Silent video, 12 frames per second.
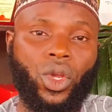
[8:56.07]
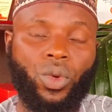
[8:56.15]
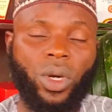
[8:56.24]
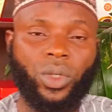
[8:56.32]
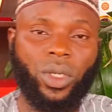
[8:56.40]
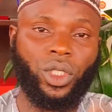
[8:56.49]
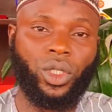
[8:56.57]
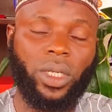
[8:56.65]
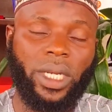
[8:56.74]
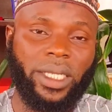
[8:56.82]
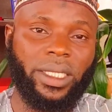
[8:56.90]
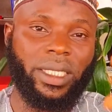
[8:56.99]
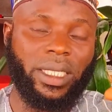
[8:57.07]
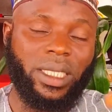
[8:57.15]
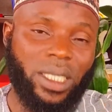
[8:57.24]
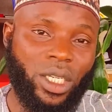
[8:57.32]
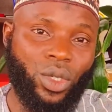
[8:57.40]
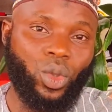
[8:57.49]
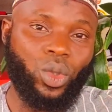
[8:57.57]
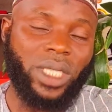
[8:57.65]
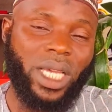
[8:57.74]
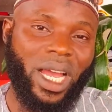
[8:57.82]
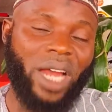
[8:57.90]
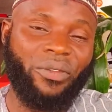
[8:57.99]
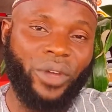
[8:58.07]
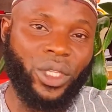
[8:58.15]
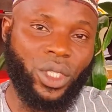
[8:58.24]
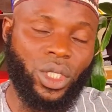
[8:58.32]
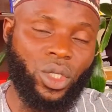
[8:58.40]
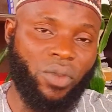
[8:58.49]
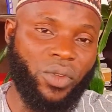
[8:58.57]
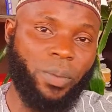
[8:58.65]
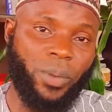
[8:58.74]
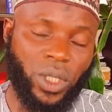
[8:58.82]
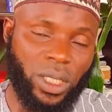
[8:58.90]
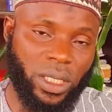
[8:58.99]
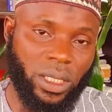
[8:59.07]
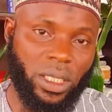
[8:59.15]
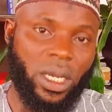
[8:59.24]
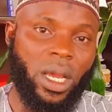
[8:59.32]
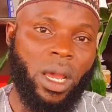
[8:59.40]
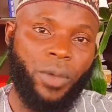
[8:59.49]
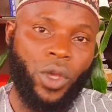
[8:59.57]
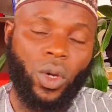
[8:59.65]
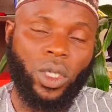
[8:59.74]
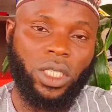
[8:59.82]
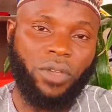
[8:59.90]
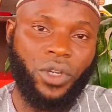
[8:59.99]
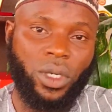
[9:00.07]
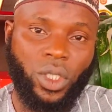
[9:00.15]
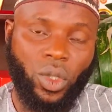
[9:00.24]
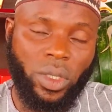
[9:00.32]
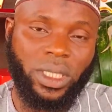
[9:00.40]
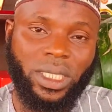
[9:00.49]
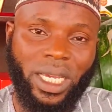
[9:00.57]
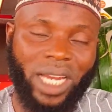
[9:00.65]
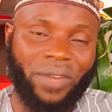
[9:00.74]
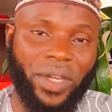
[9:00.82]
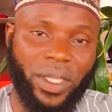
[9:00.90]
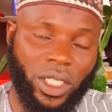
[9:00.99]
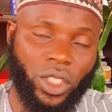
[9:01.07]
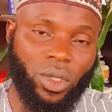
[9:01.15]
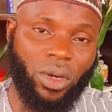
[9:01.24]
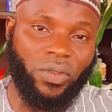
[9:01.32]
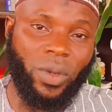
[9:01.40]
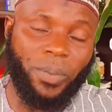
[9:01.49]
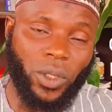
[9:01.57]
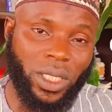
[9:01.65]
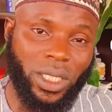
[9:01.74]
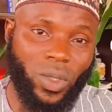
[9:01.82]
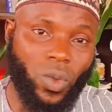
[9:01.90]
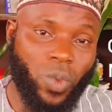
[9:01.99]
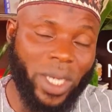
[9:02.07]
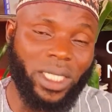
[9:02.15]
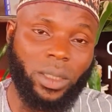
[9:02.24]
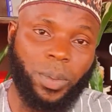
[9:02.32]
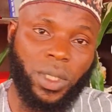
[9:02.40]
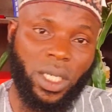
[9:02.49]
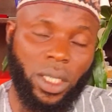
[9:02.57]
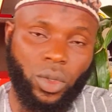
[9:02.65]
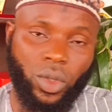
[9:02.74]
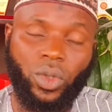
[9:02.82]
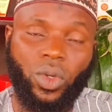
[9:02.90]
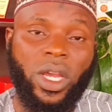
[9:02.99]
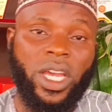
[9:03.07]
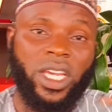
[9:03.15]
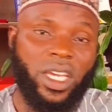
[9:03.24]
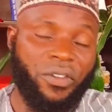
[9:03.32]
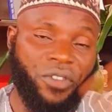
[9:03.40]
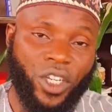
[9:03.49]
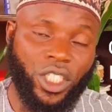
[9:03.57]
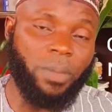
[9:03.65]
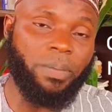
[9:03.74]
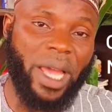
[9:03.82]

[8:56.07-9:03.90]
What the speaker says: You want to ensure that you take advantage of the opportunity, because if you don't take advantage of the opportunity when it's presented to you, inflation